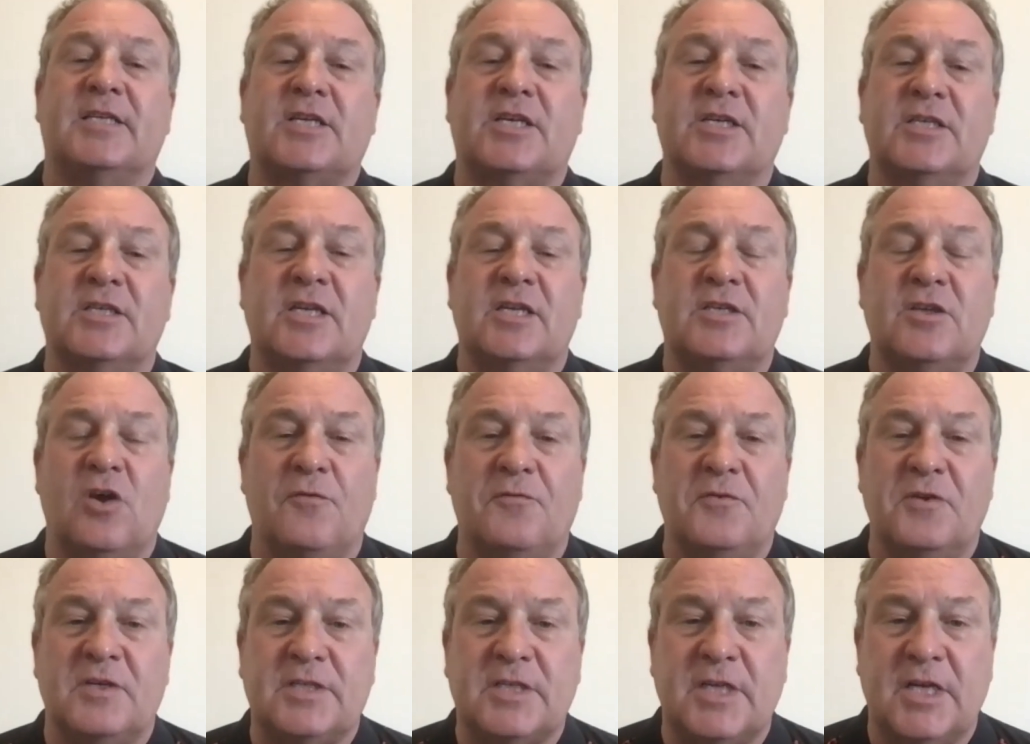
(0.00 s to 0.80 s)
Because it's
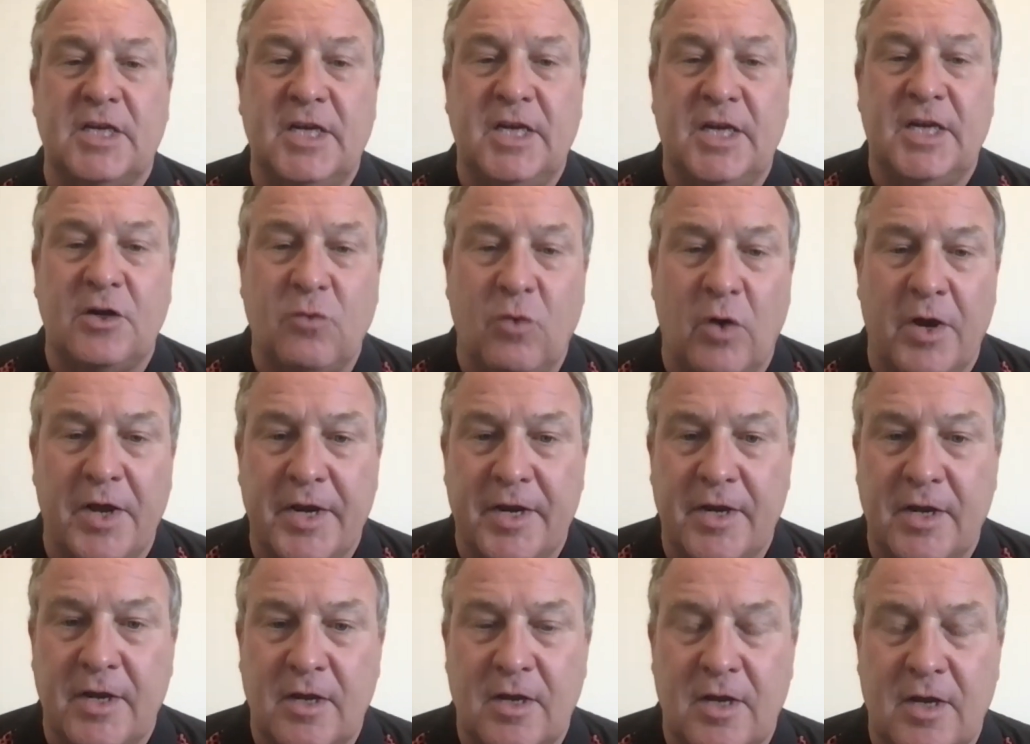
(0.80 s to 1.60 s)
obviously quite
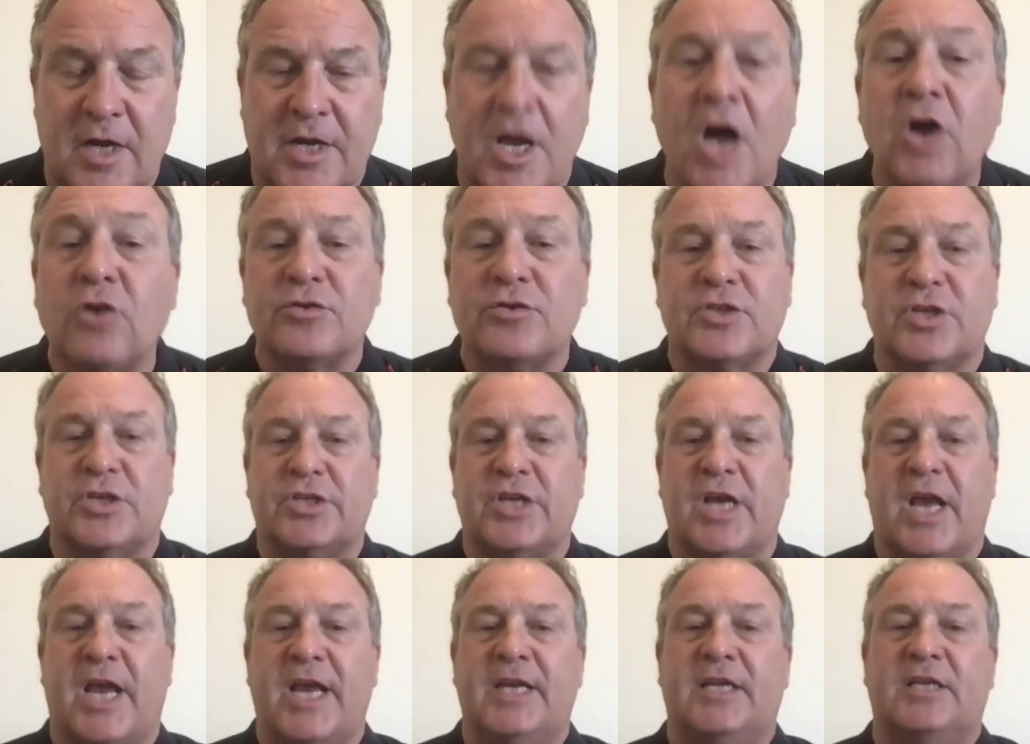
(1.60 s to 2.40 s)
a culture
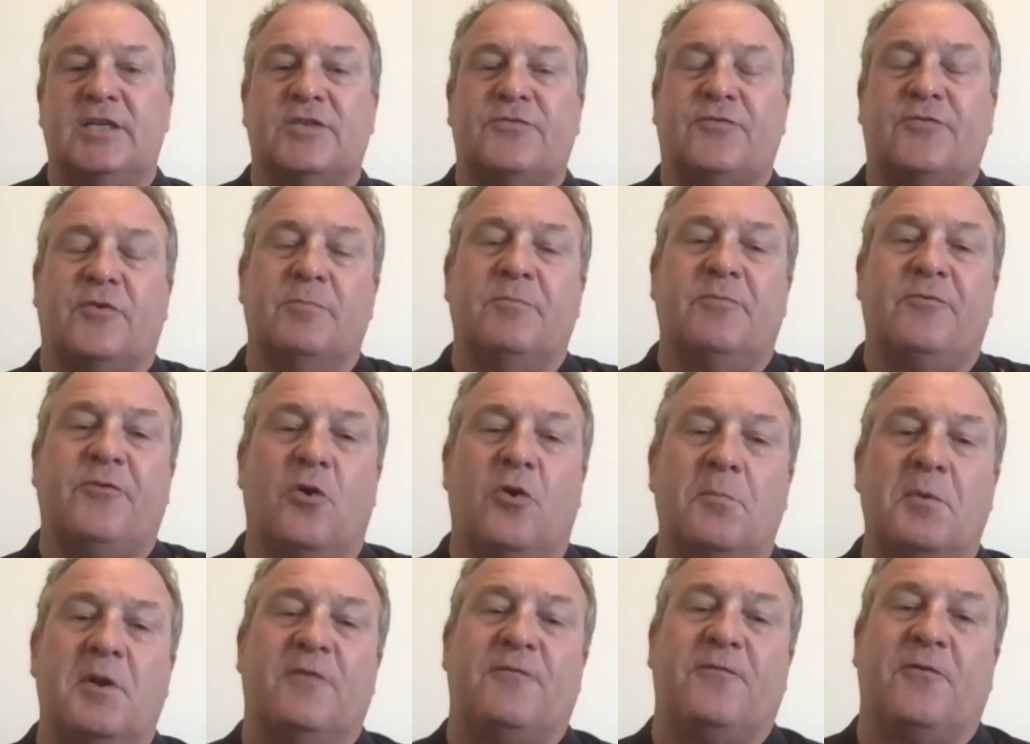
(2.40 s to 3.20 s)
change from
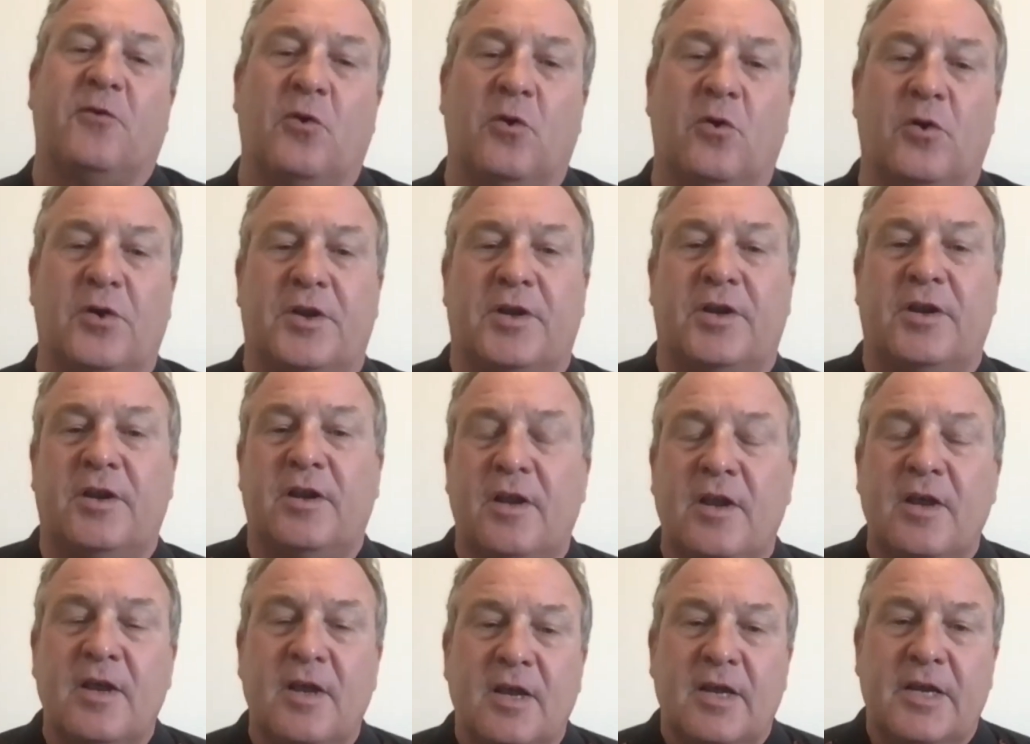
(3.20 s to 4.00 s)
Formula Ford and,
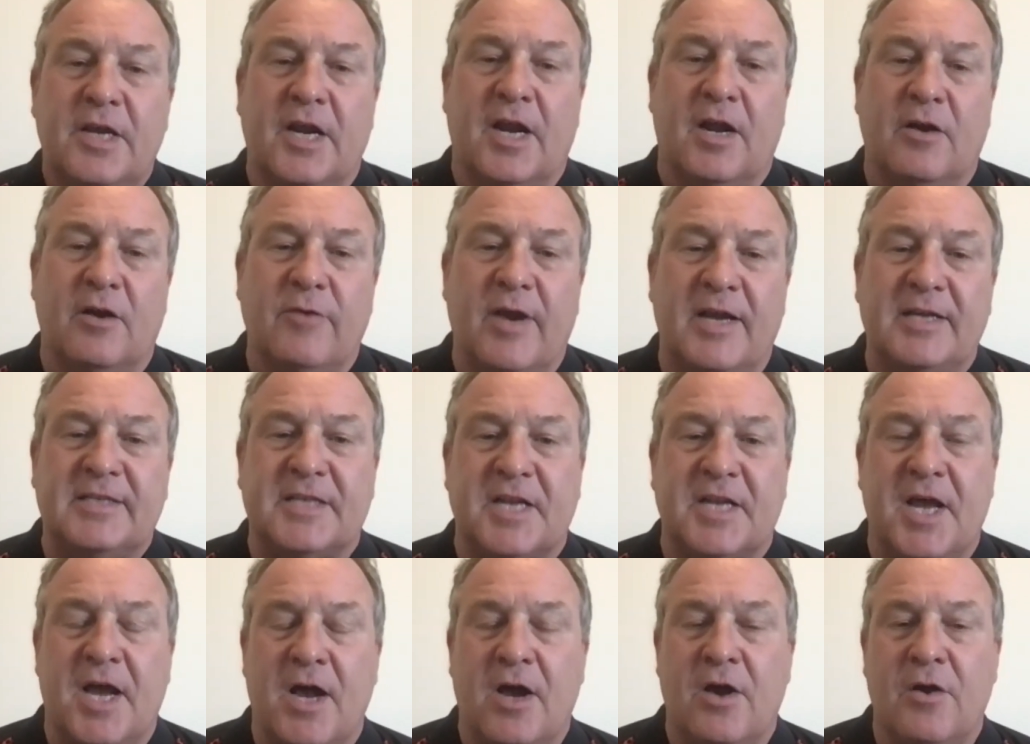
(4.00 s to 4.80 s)
racing
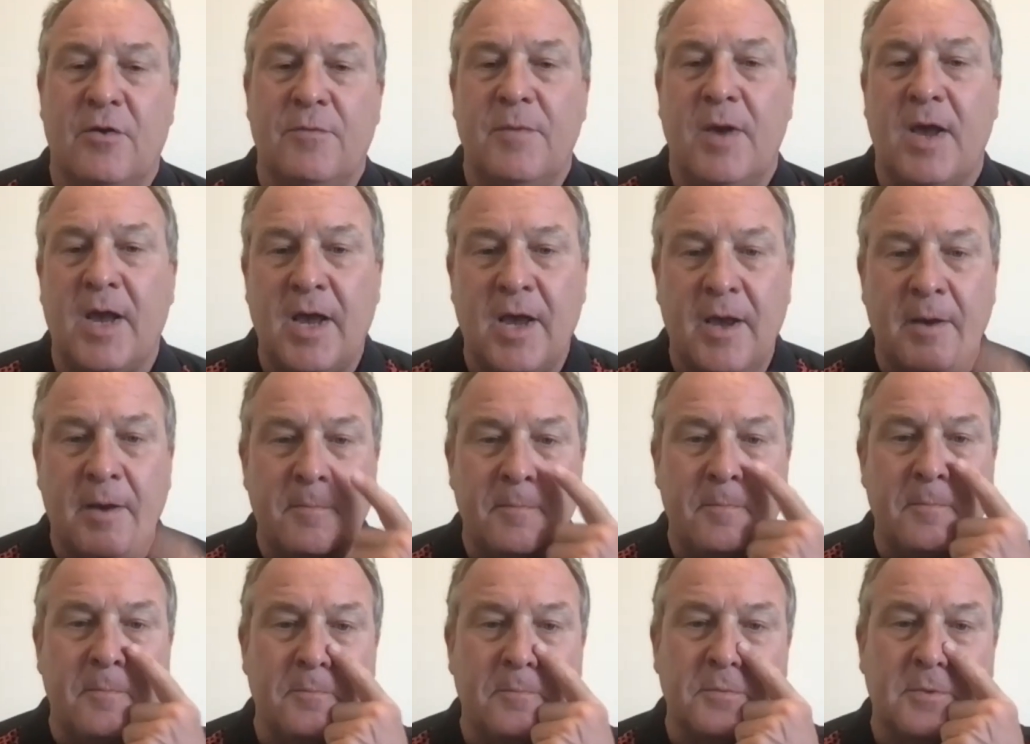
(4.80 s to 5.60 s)
at home.
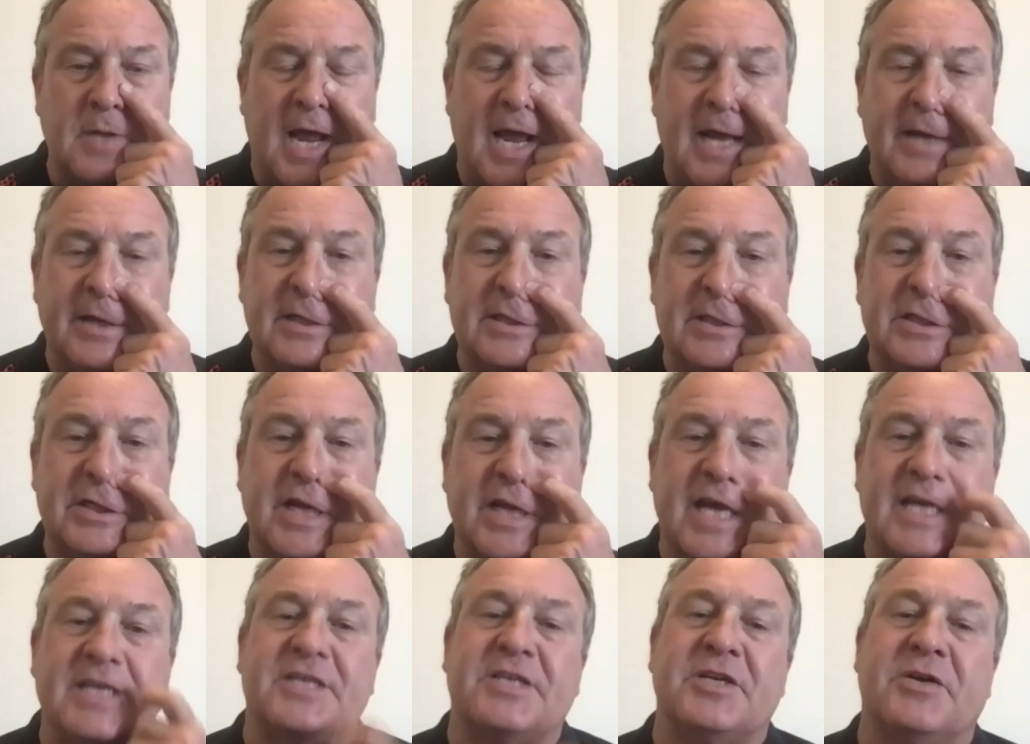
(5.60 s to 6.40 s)
How did you
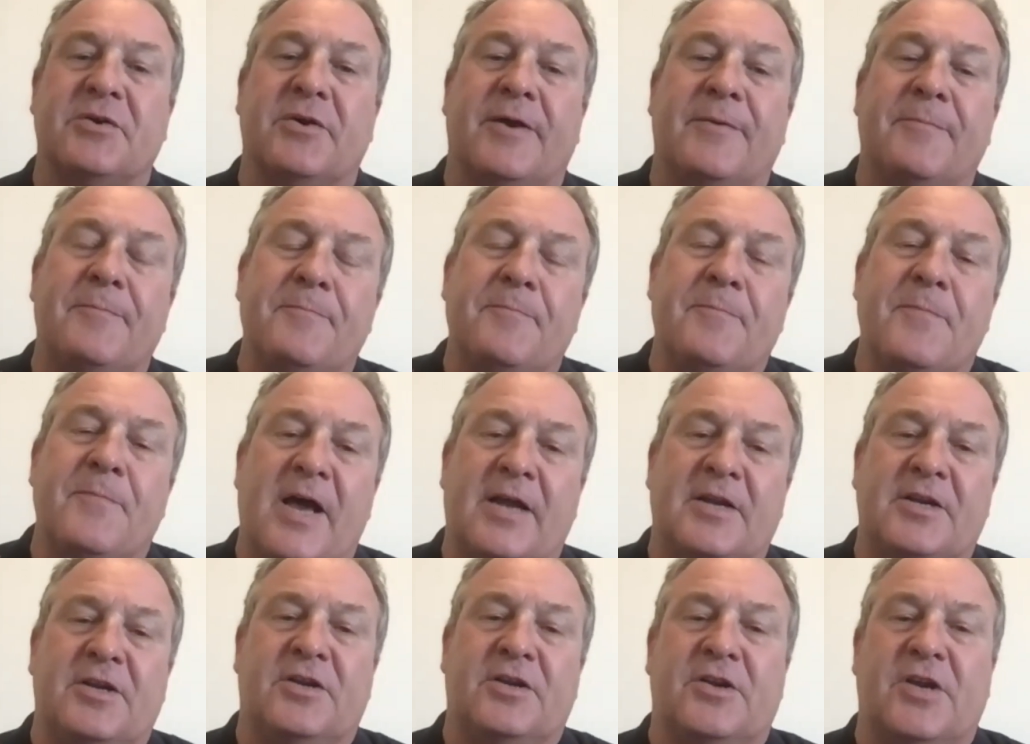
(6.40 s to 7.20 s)
get to it? How
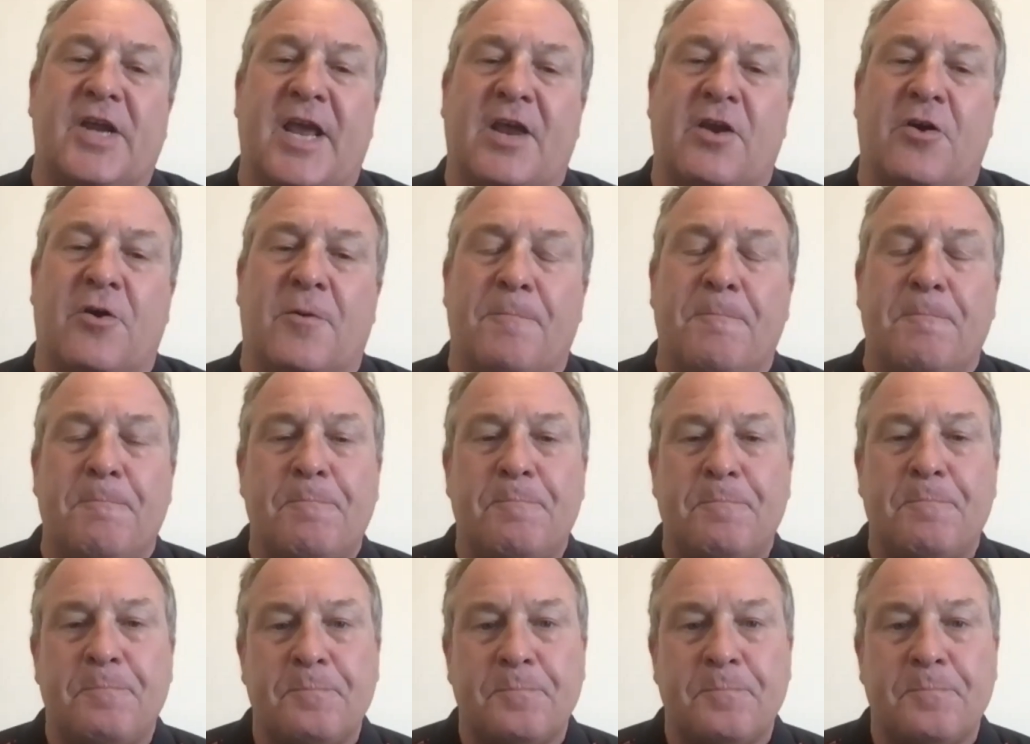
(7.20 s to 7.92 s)
did you get on?